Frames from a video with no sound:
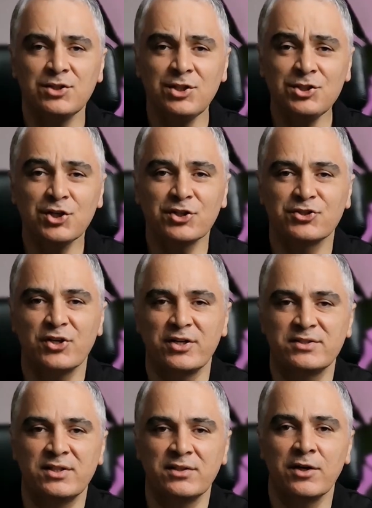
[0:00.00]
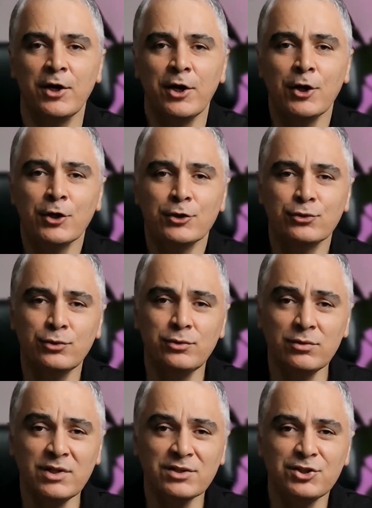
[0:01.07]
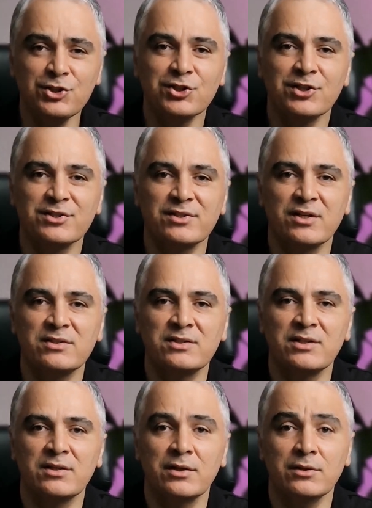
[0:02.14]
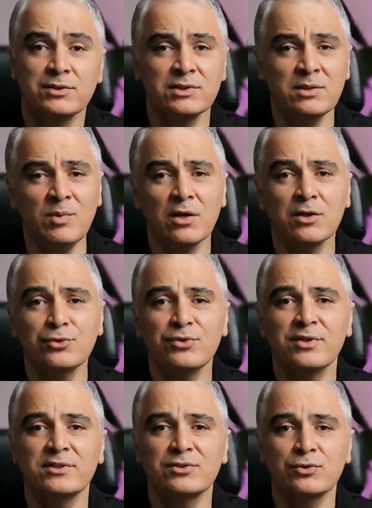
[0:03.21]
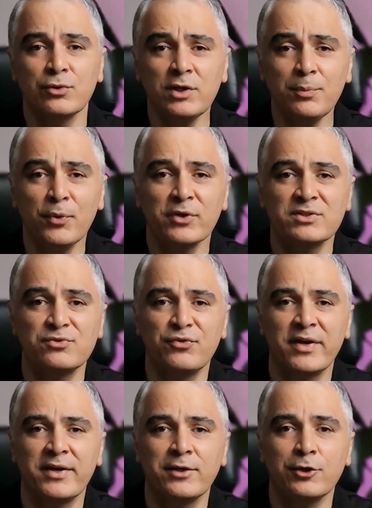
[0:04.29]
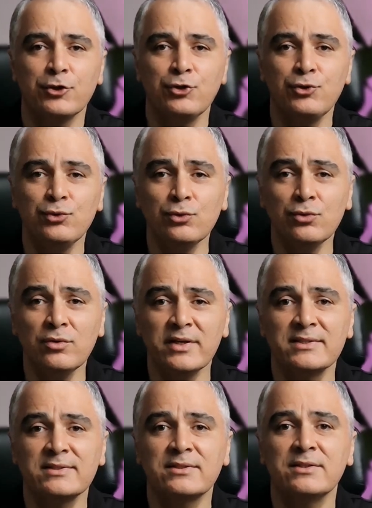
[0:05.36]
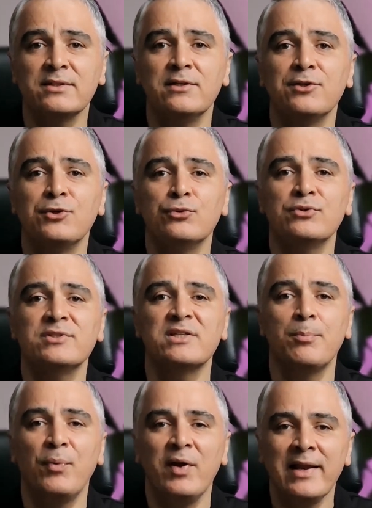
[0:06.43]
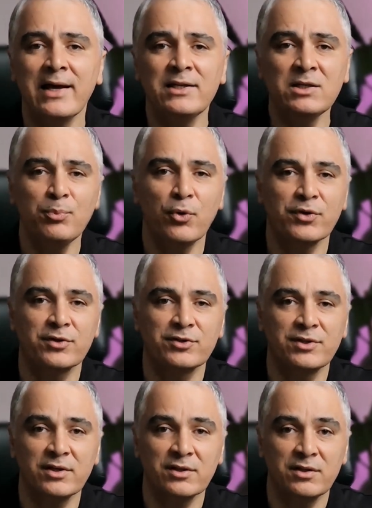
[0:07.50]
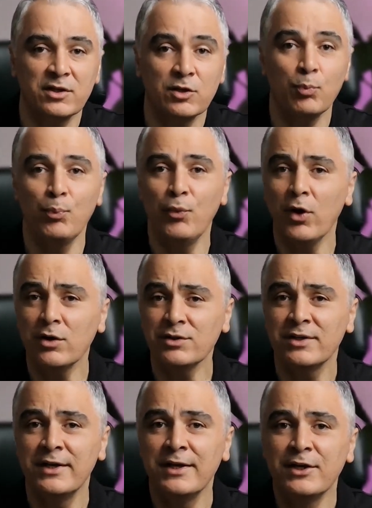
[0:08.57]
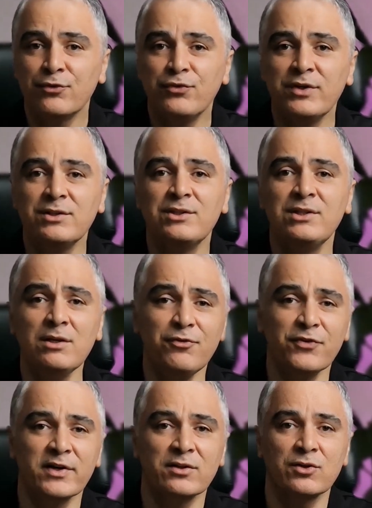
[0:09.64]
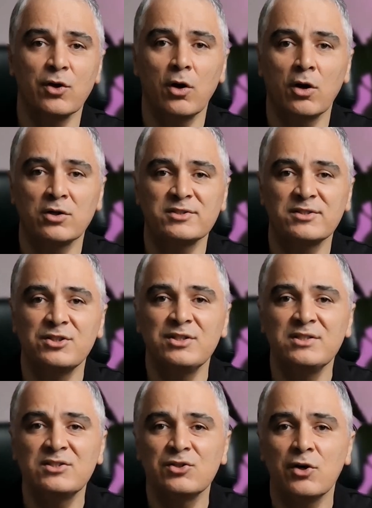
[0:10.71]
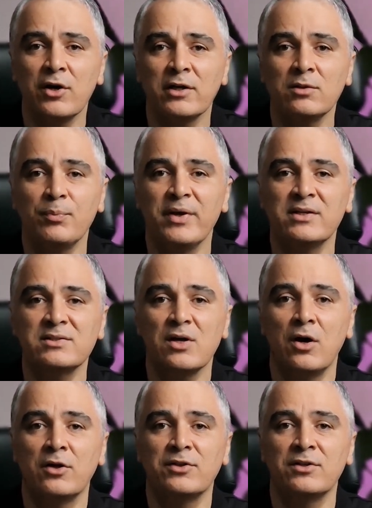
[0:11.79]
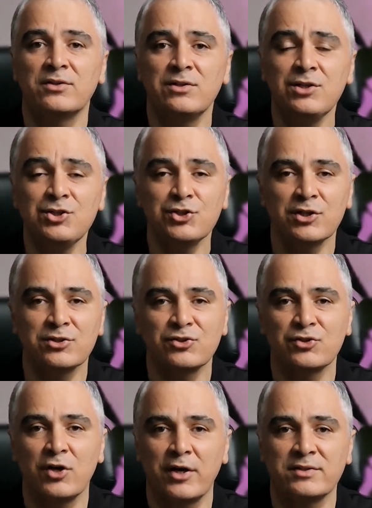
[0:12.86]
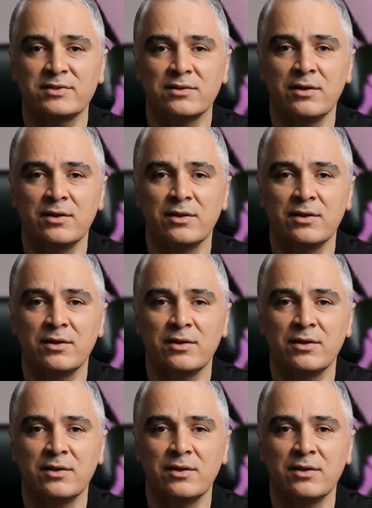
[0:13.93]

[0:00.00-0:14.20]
T-shirt sizing. To do the t-shirt sizing, similar to the story points way, you still use the planning poker technique, but with different cards designed based on the t-shirt size.